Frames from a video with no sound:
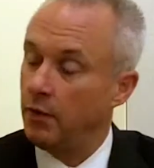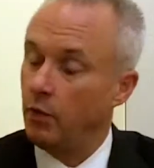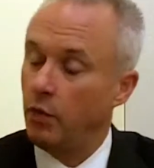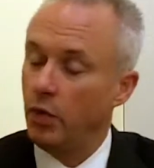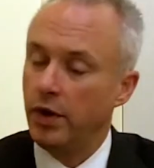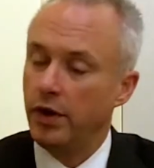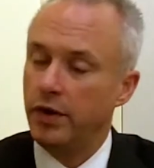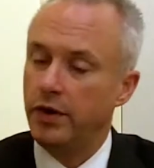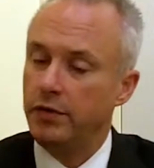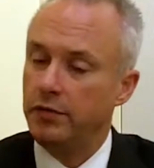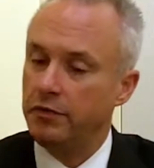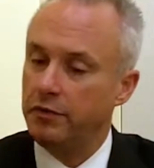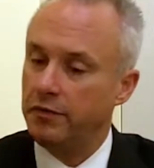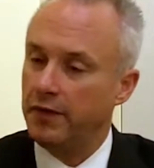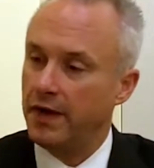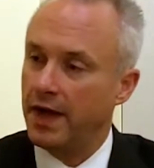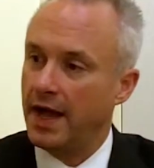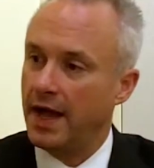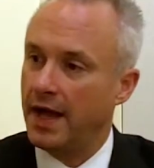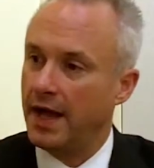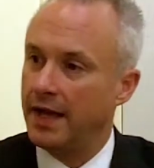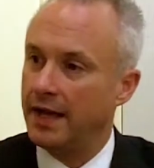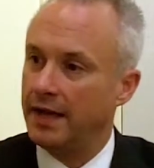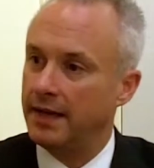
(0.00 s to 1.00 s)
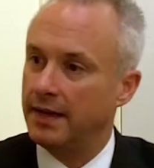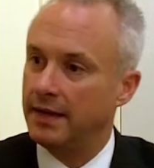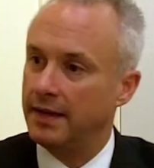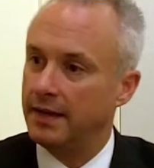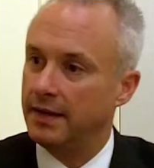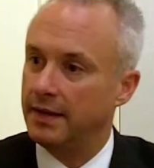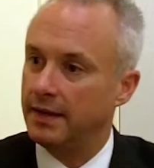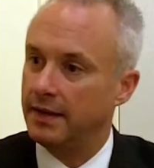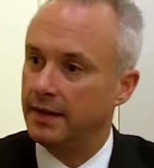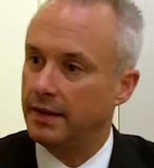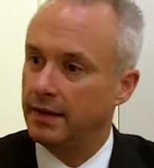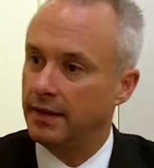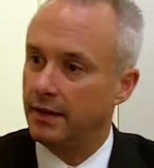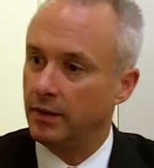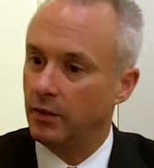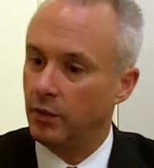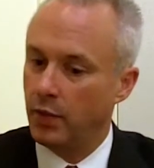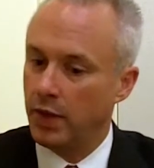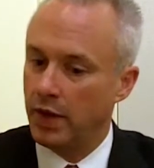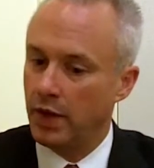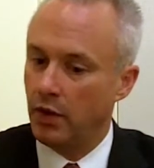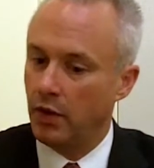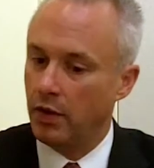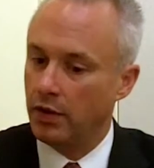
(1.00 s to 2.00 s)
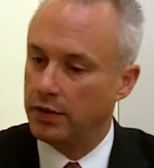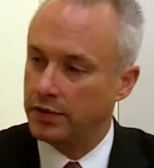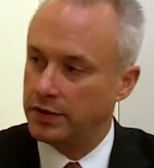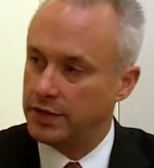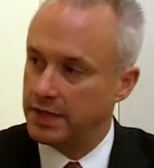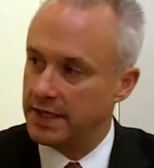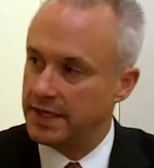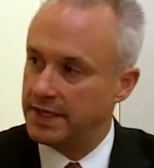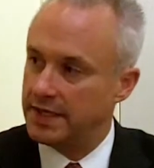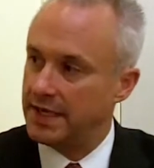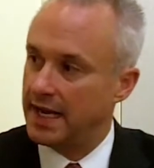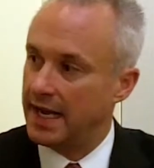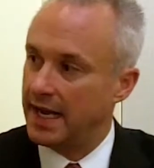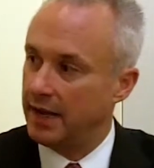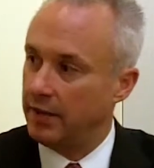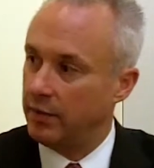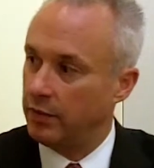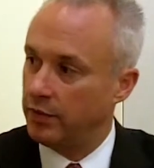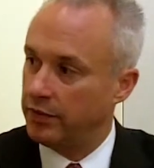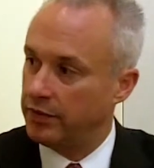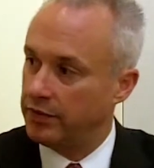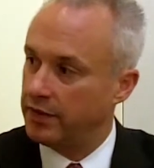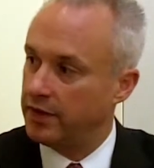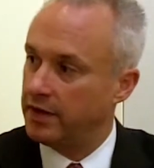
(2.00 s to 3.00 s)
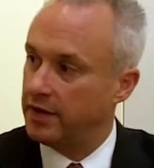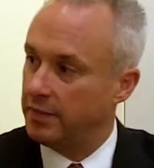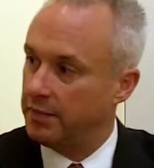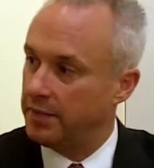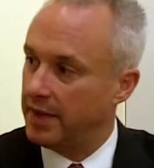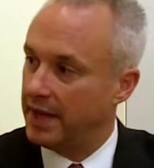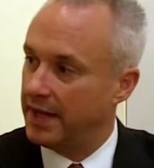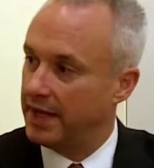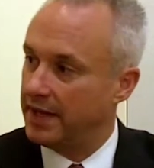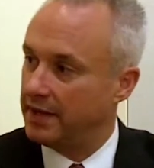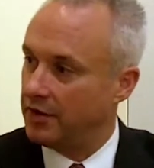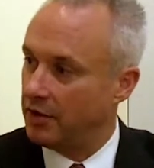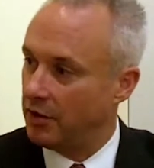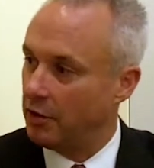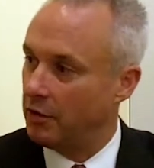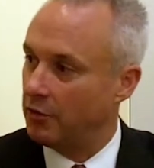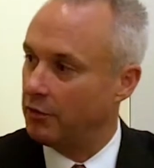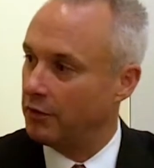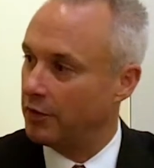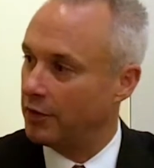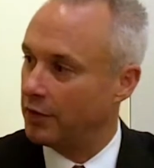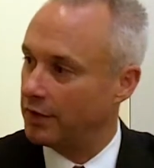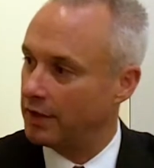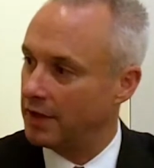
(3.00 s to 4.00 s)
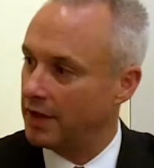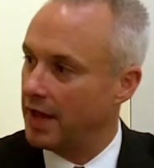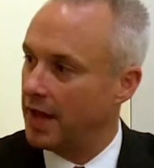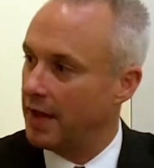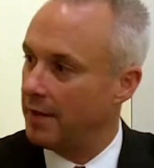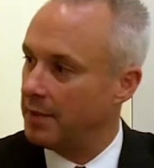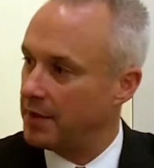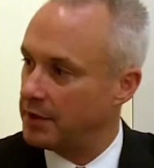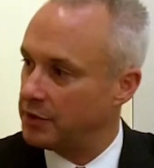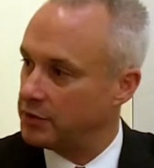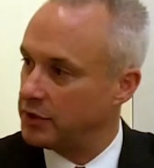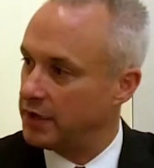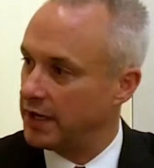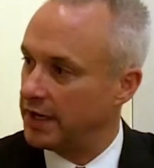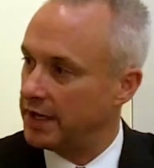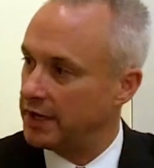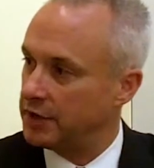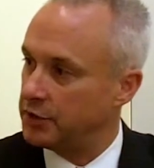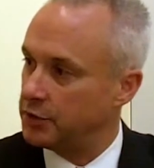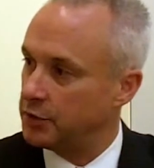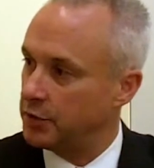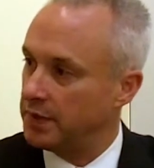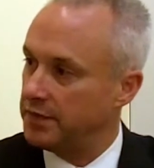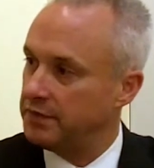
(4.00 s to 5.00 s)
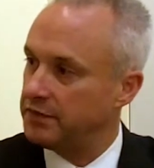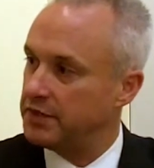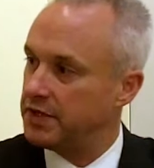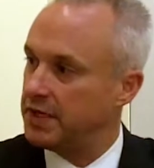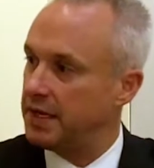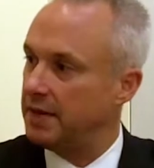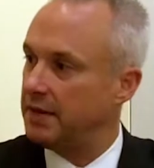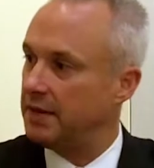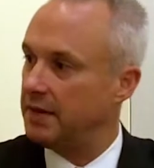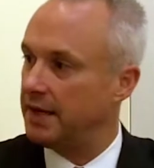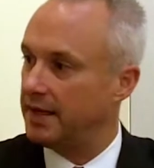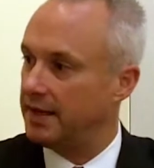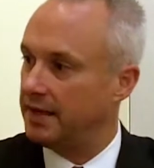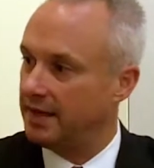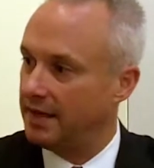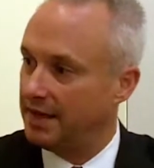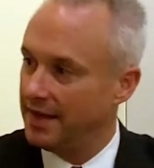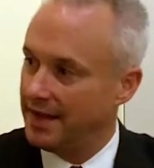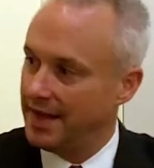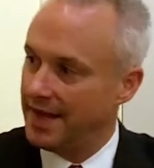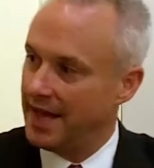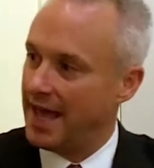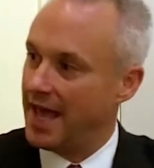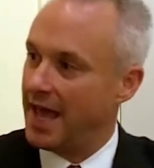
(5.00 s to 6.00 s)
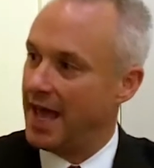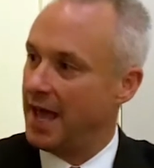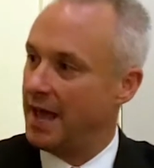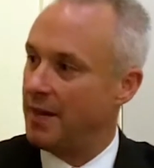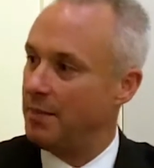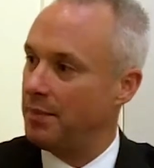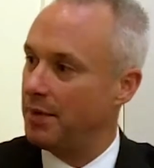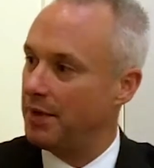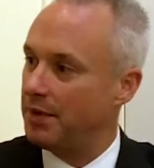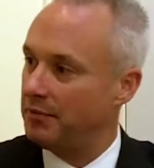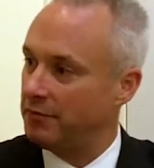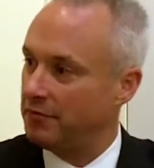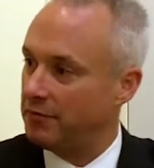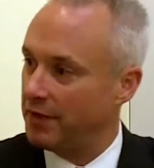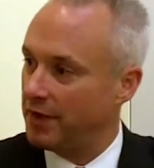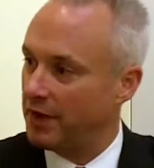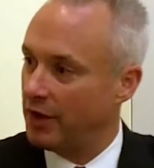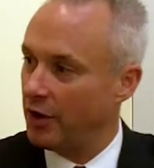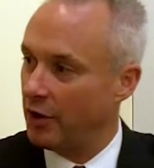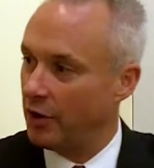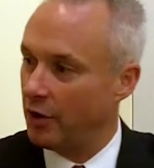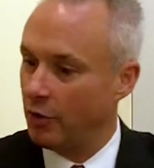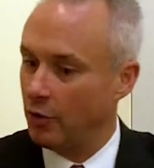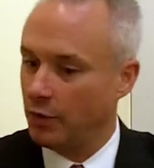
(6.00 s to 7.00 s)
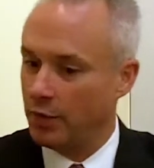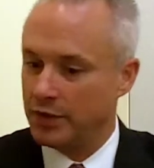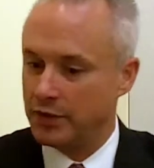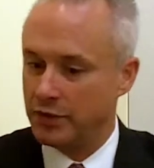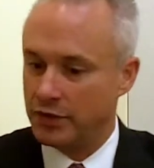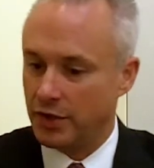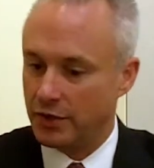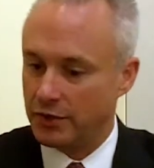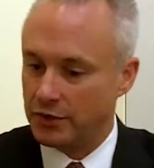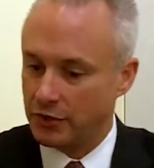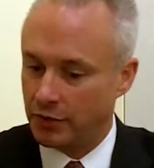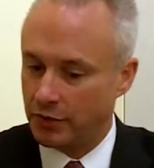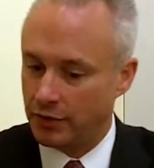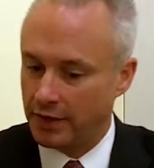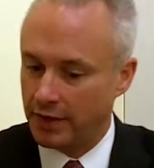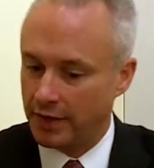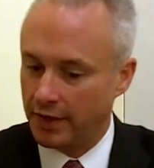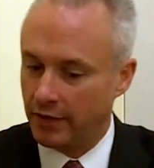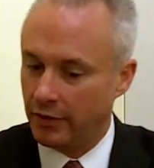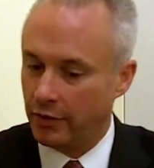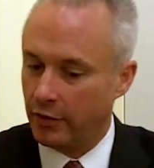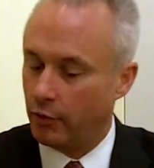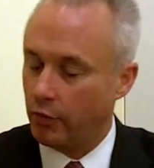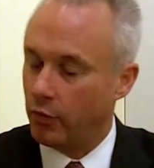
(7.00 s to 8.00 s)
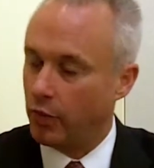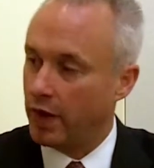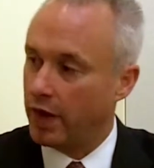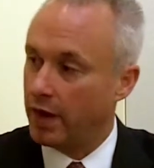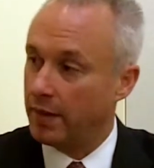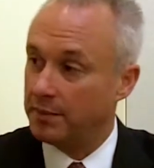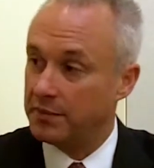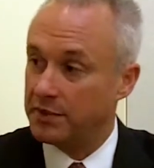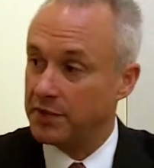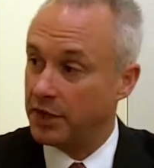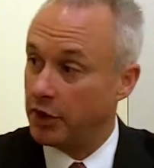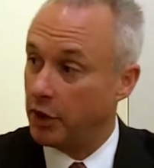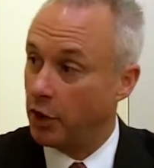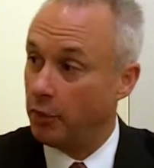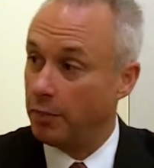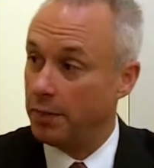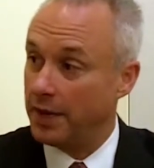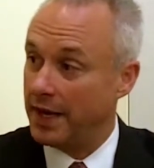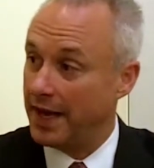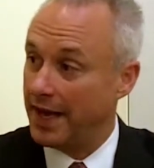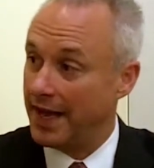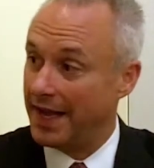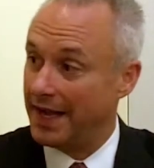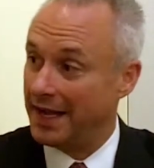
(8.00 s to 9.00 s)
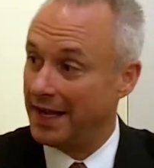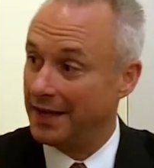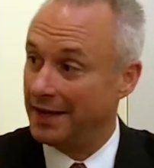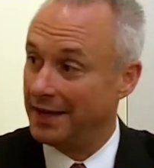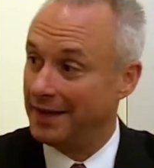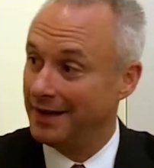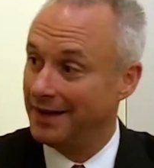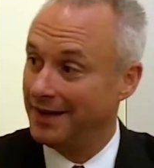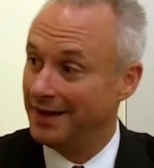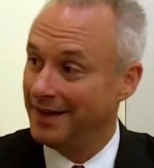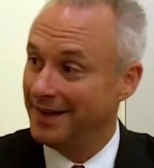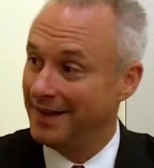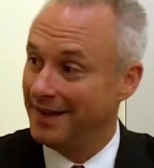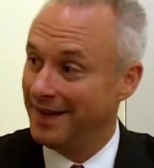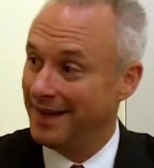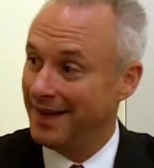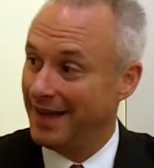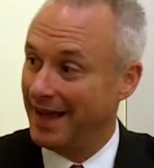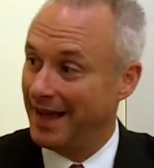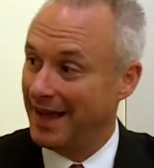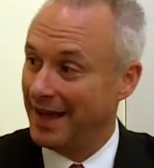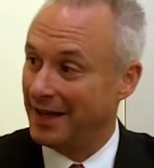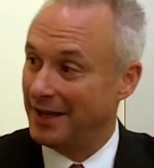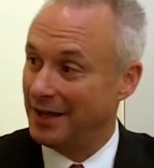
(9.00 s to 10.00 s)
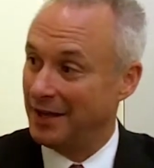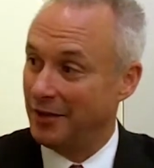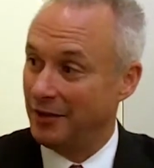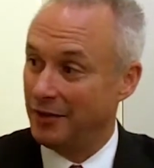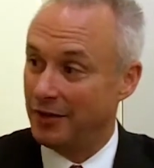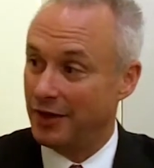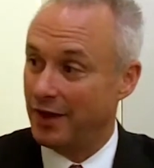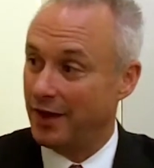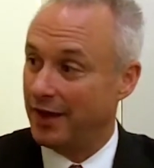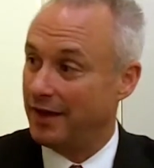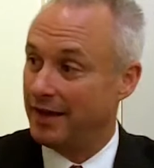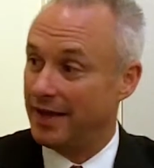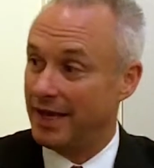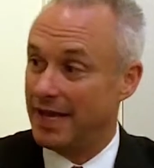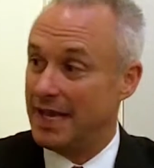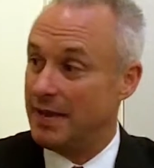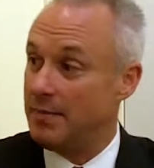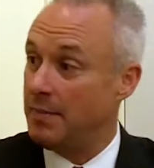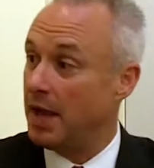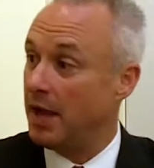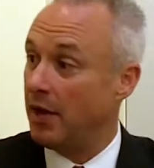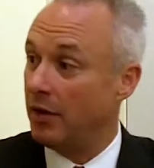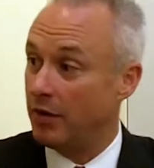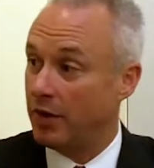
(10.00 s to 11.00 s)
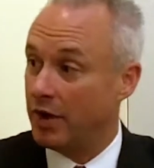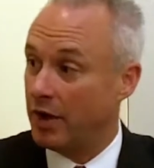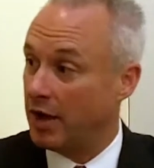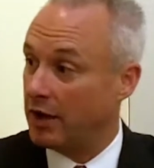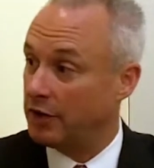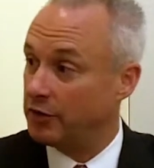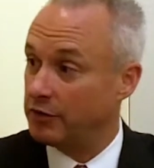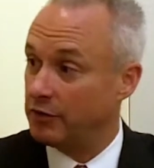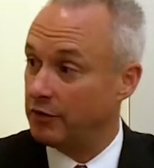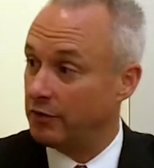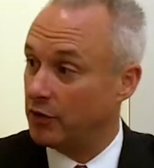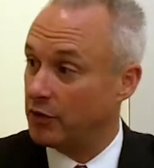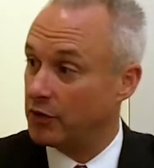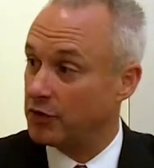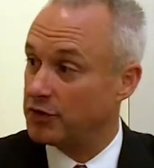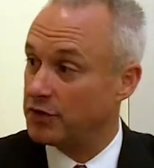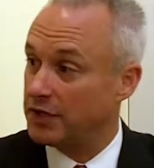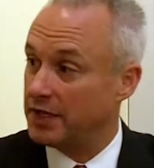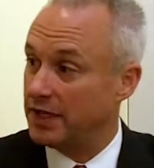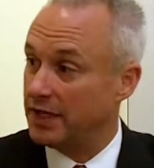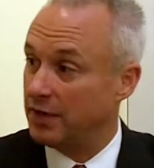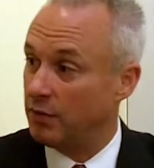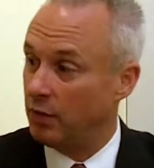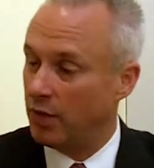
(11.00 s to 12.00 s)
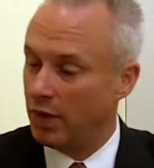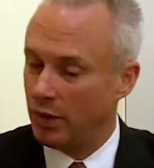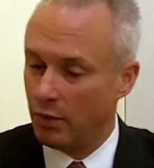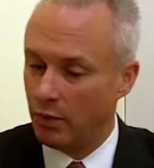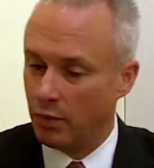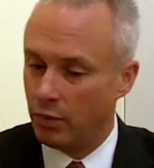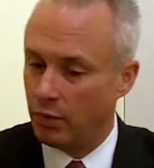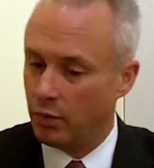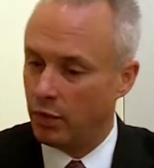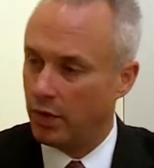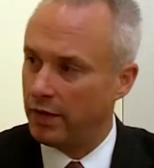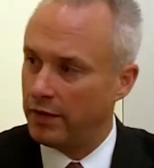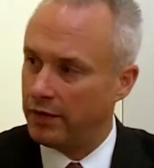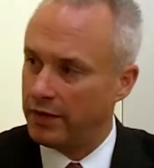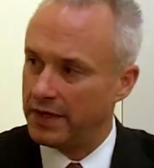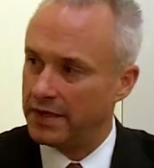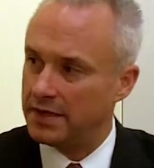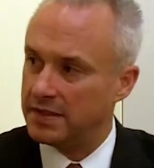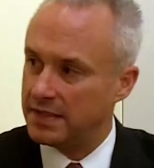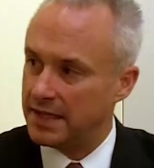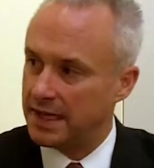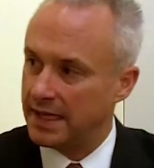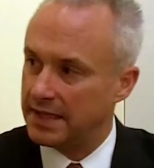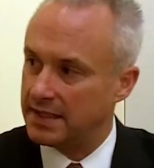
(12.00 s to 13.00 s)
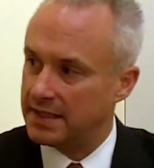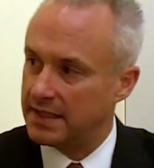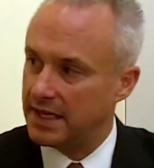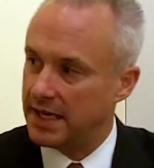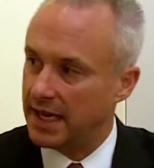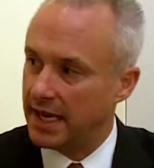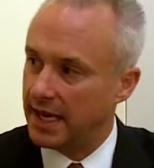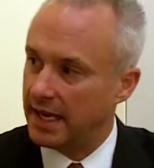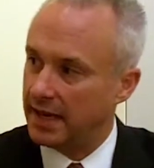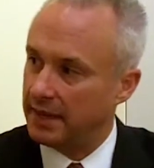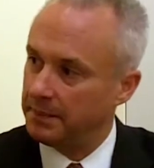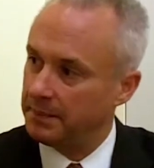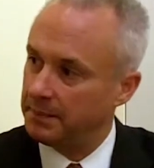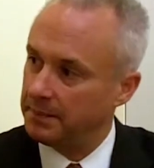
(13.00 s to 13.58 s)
And where do you find we are today with the debate over climate change? We've seen it ebb and flow. We saw certainly on the run-up to Copenhagen, uh, you know, the email controversy. Where, where do things stand today?